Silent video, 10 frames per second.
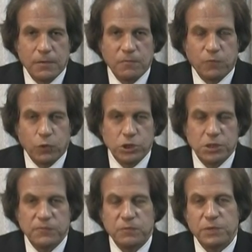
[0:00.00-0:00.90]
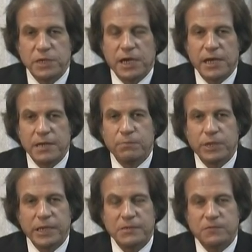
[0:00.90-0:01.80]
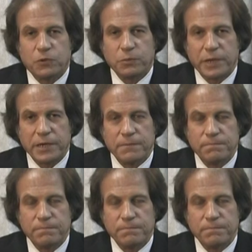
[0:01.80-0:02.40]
Fortunately for me, God had planned for me.